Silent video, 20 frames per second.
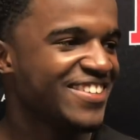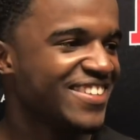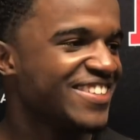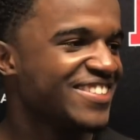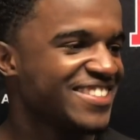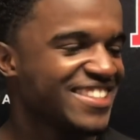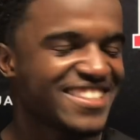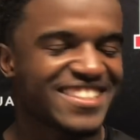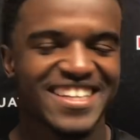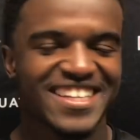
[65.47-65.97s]
It
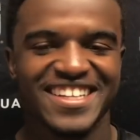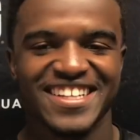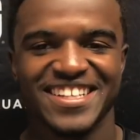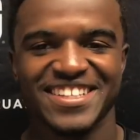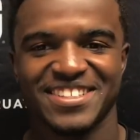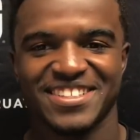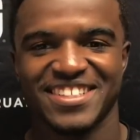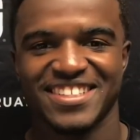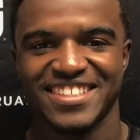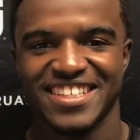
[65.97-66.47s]
was
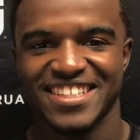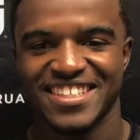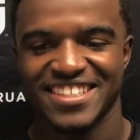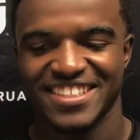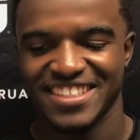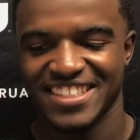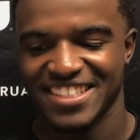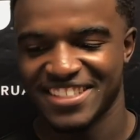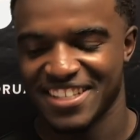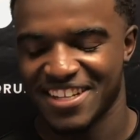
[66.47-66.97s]
exciting to say the
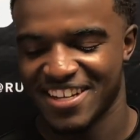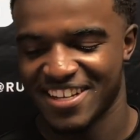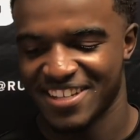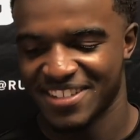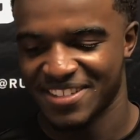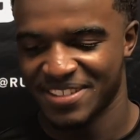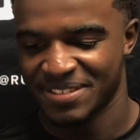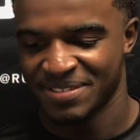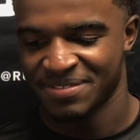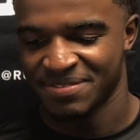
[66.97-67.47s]
least.
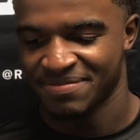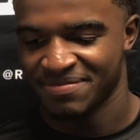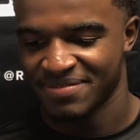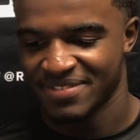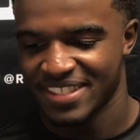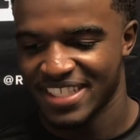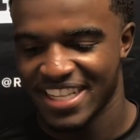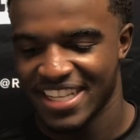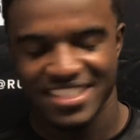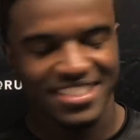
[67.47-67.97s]
Uh,
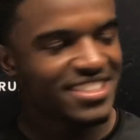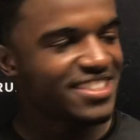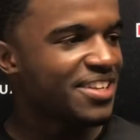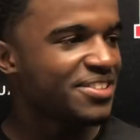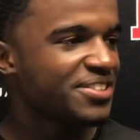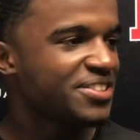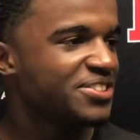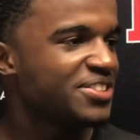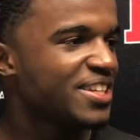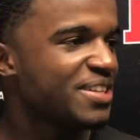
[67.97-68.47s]
yeah, just
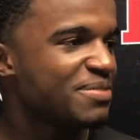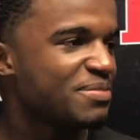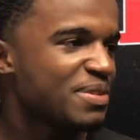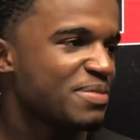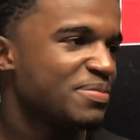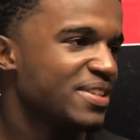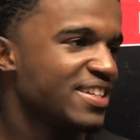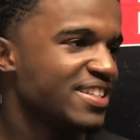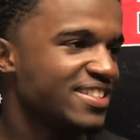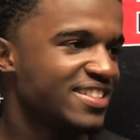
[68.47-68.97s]
out there trying to
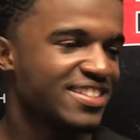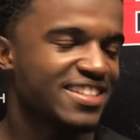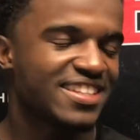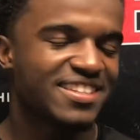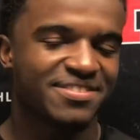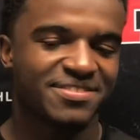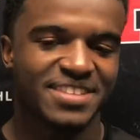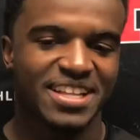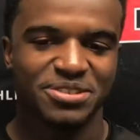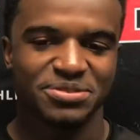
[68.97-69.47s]
make plays, and
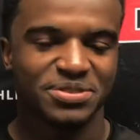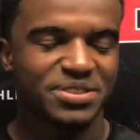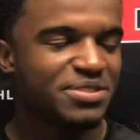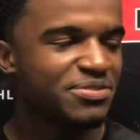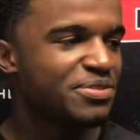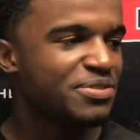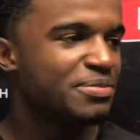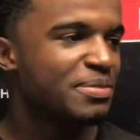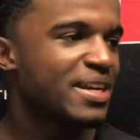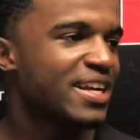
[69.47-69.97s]
that was one
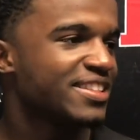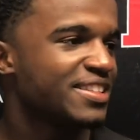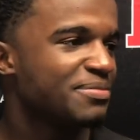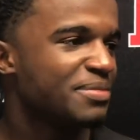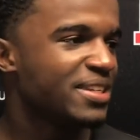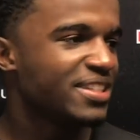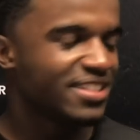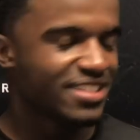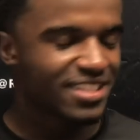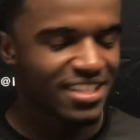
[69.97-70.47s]
of them I got to
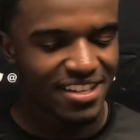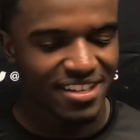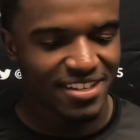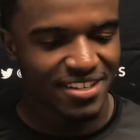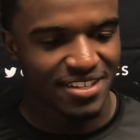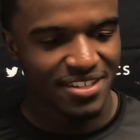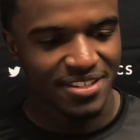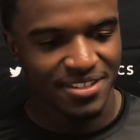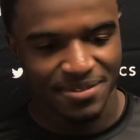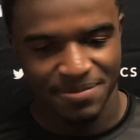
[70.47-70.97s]
make today.
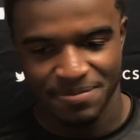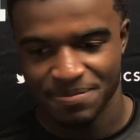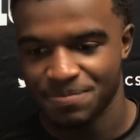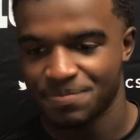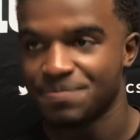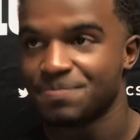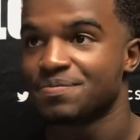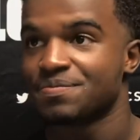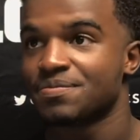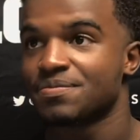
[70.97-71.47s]
As a
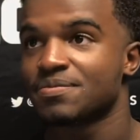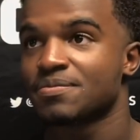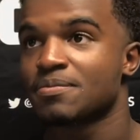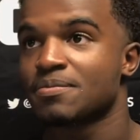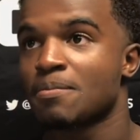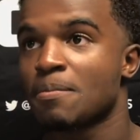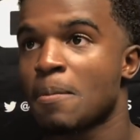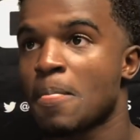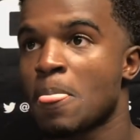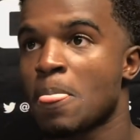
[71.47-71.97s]
young guy, when you
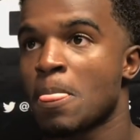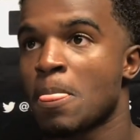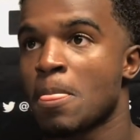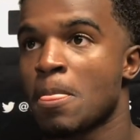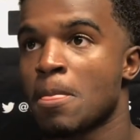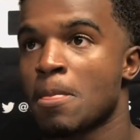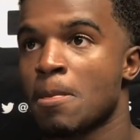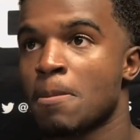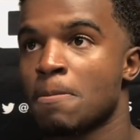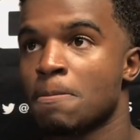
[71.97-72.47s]
go out there for
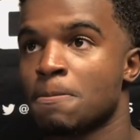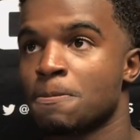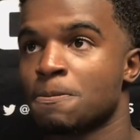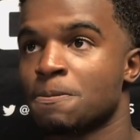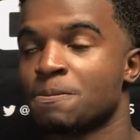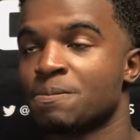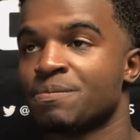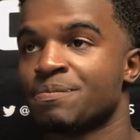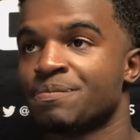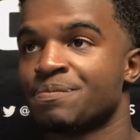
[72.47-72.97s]
the first
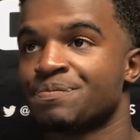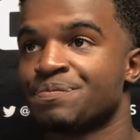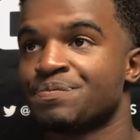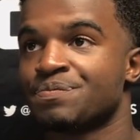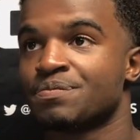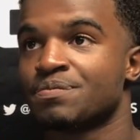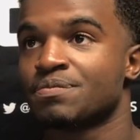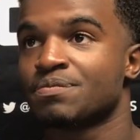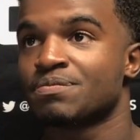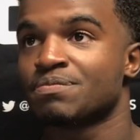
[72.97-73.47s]
time, never
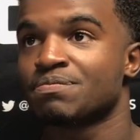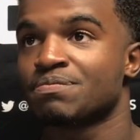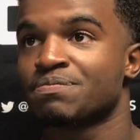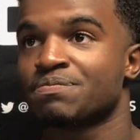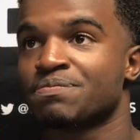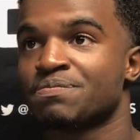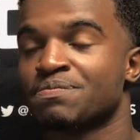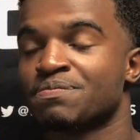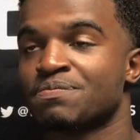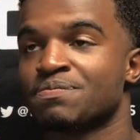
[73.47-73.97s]
experienced it
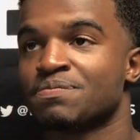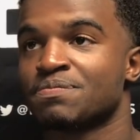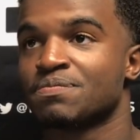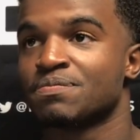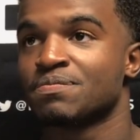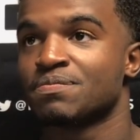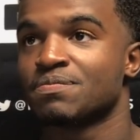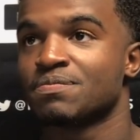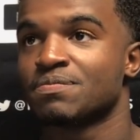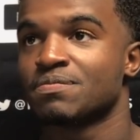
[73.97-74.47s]
before, are there
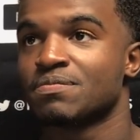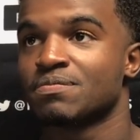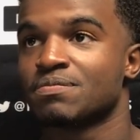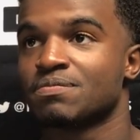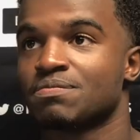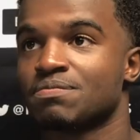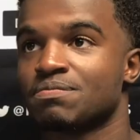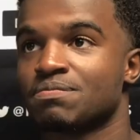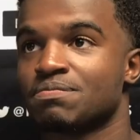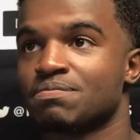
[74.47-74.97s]
nerves when
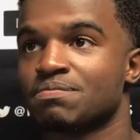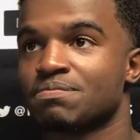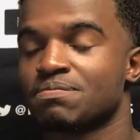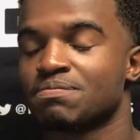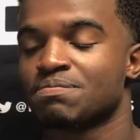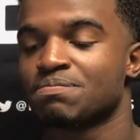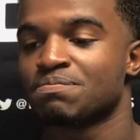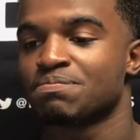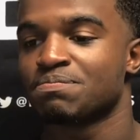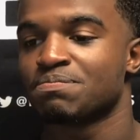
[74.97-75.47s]
you're going out
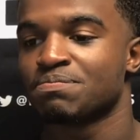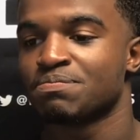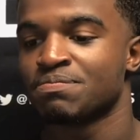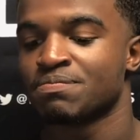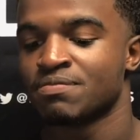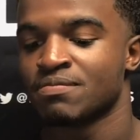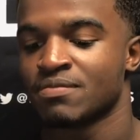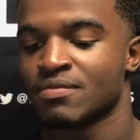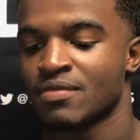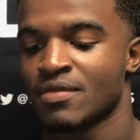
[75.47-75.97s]
there for the first
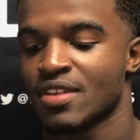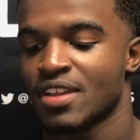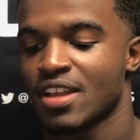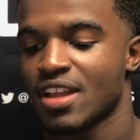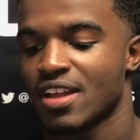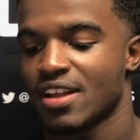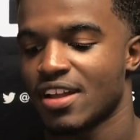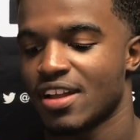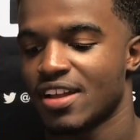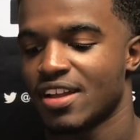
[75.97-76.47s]
time?
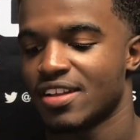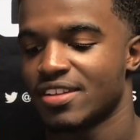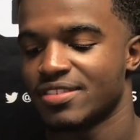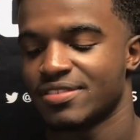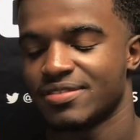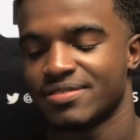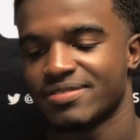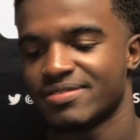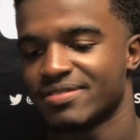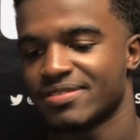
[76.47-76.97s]
Uh,
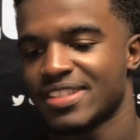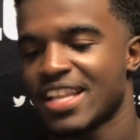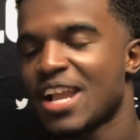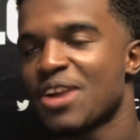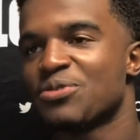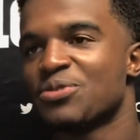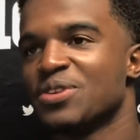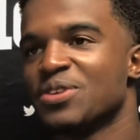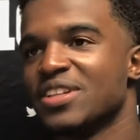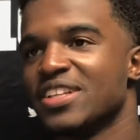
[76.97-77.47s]

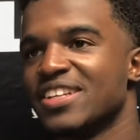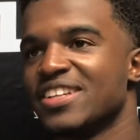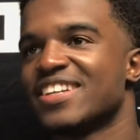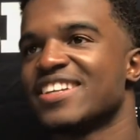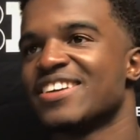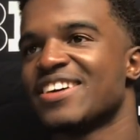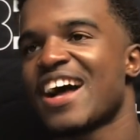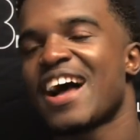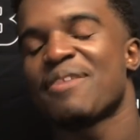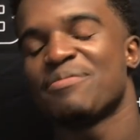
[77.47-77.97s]
not really.
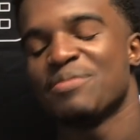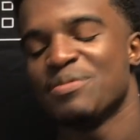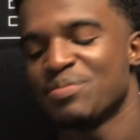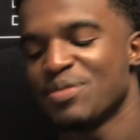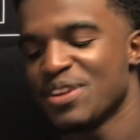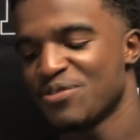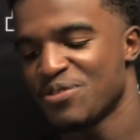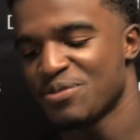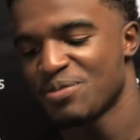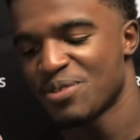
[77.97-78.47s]
I've been
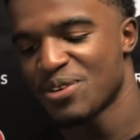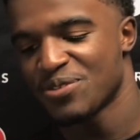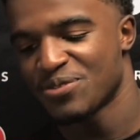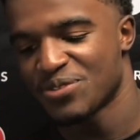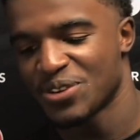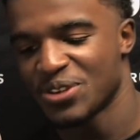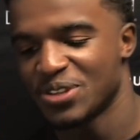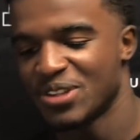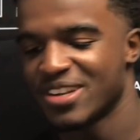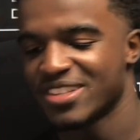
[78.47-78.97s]
playing football
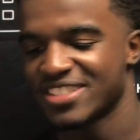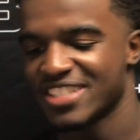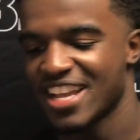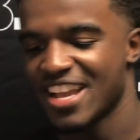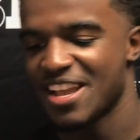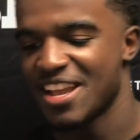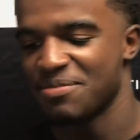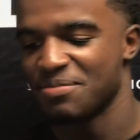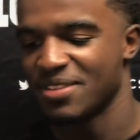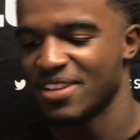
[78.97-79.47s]
for a long
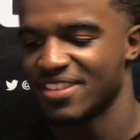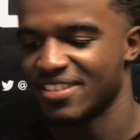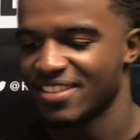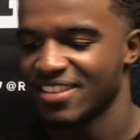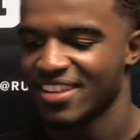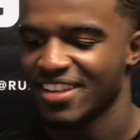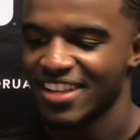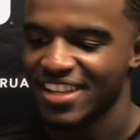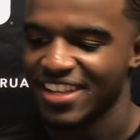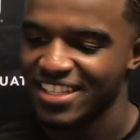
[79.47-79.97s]
time, and
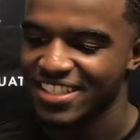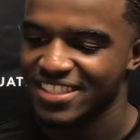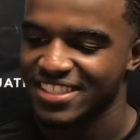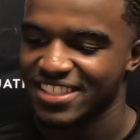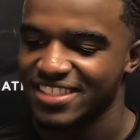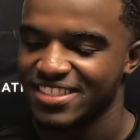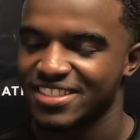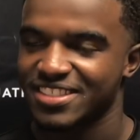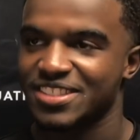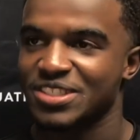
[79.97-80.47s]

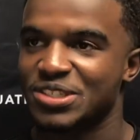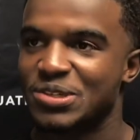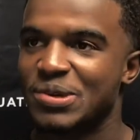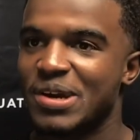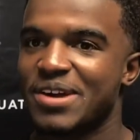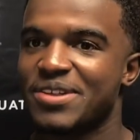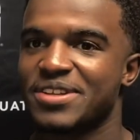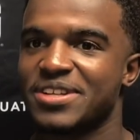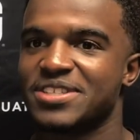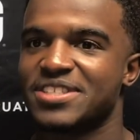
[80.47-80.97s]
just to go
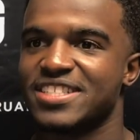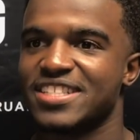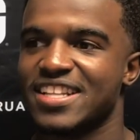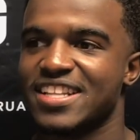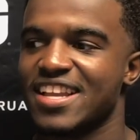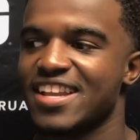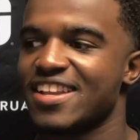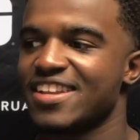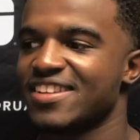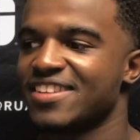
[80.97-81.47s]
out there
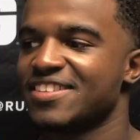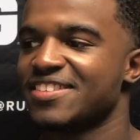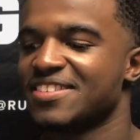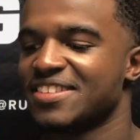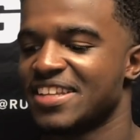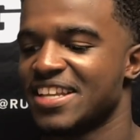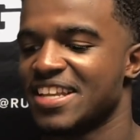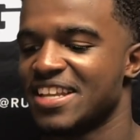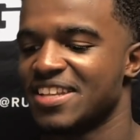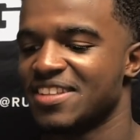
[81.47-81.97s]
today
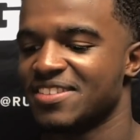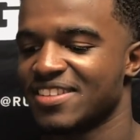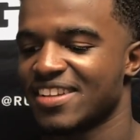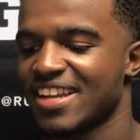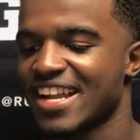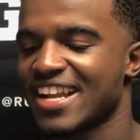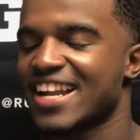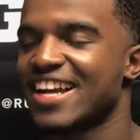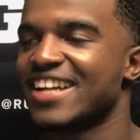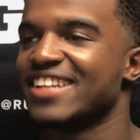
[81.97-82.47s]
and
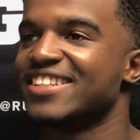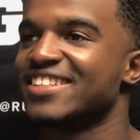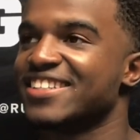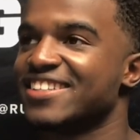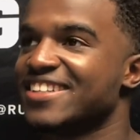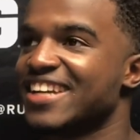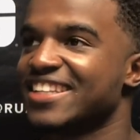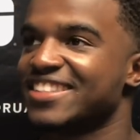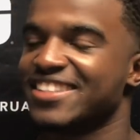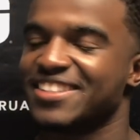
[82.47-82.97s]
I kind
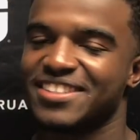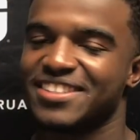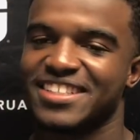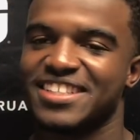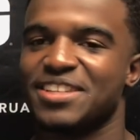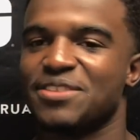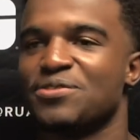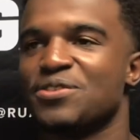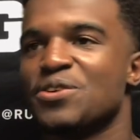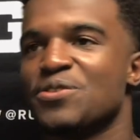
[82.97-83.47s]
of got to
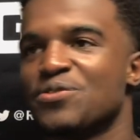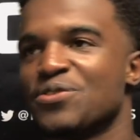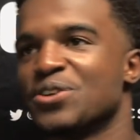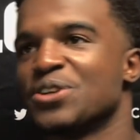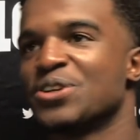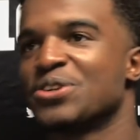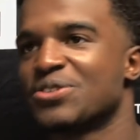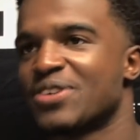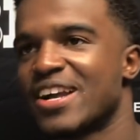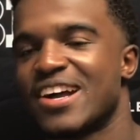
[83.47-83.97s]
get a feel
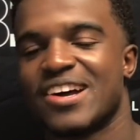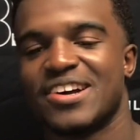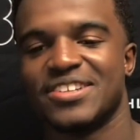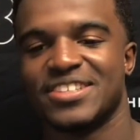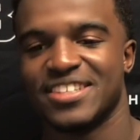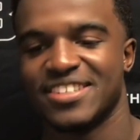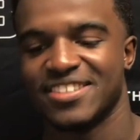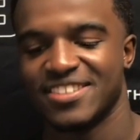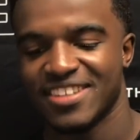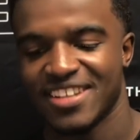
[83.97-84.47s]
for a
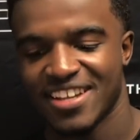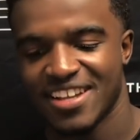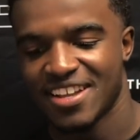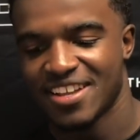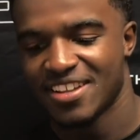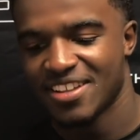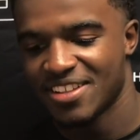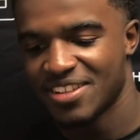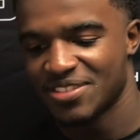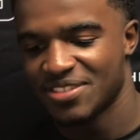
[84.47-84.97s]
crowd and
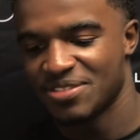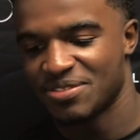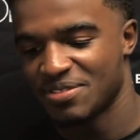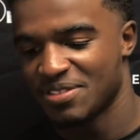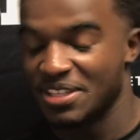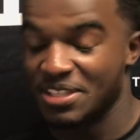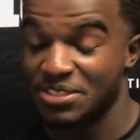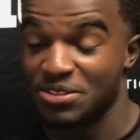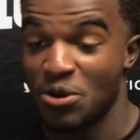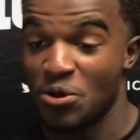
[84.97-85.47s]

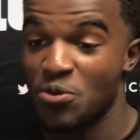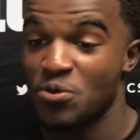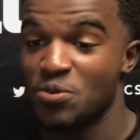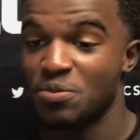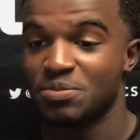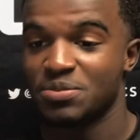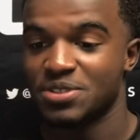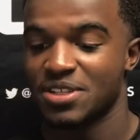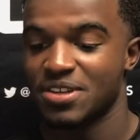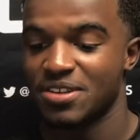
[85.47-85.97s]
it's
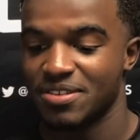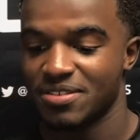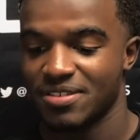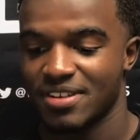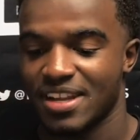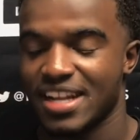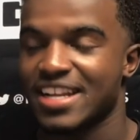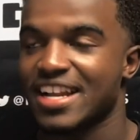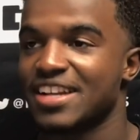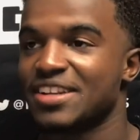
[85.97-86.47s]
home, so
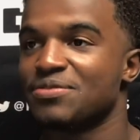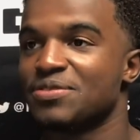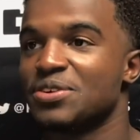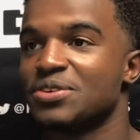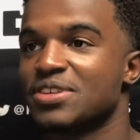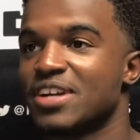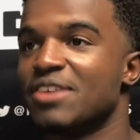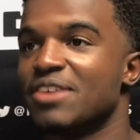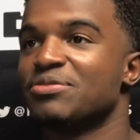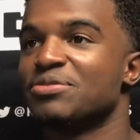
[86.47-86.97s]
I kind of
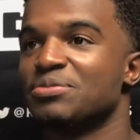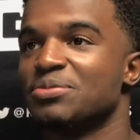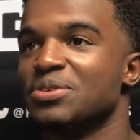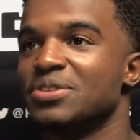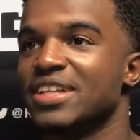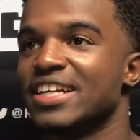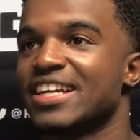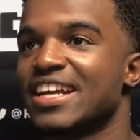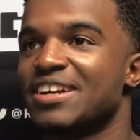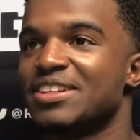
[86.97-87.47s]
felt
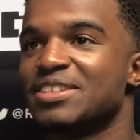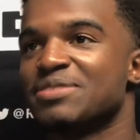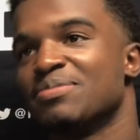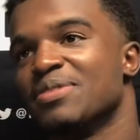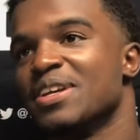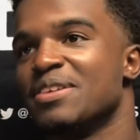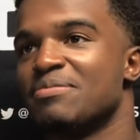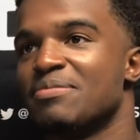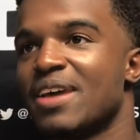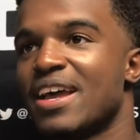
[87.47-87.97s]
comfortable like I was
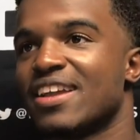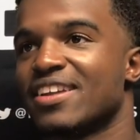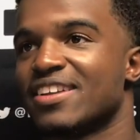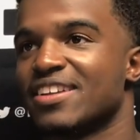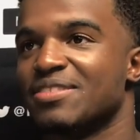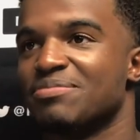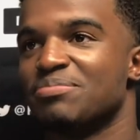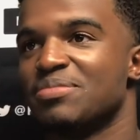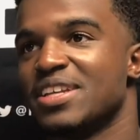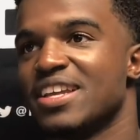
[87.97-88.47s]
playing back
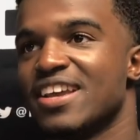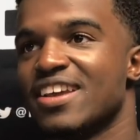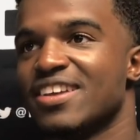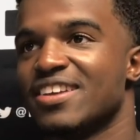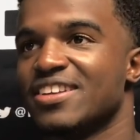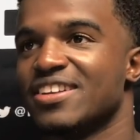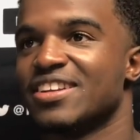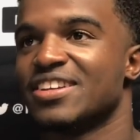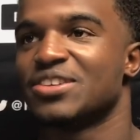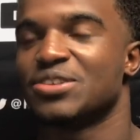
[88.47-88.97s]
in PA, in
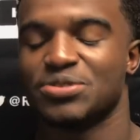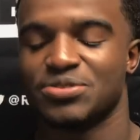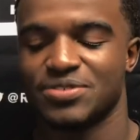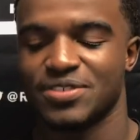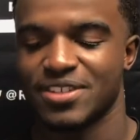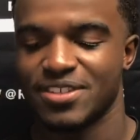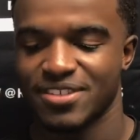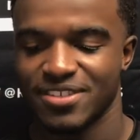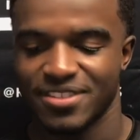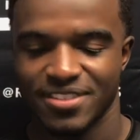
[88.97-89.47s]

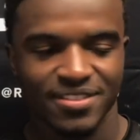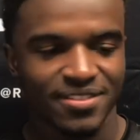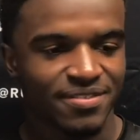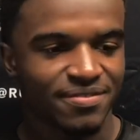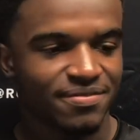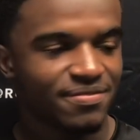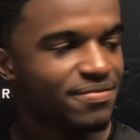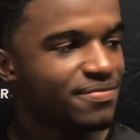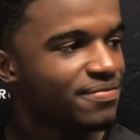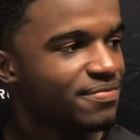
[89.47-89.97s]
Coatesville.
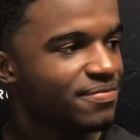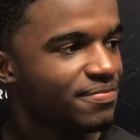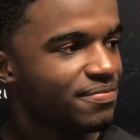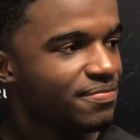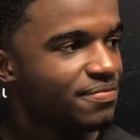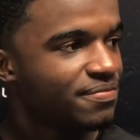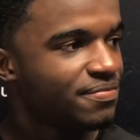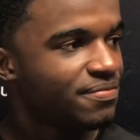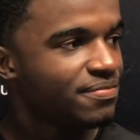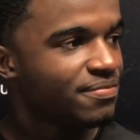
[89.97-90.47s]
Is this what you
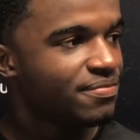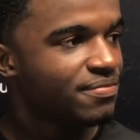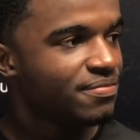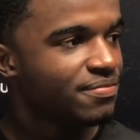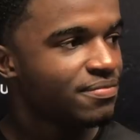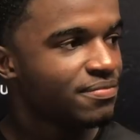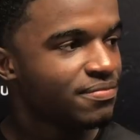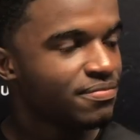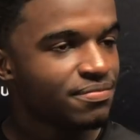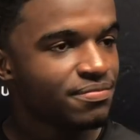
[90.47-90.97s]
expected
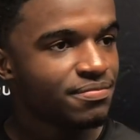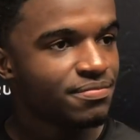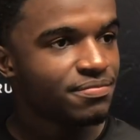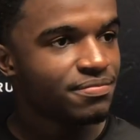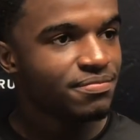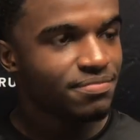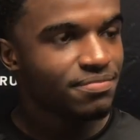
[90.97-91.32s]
in your debut?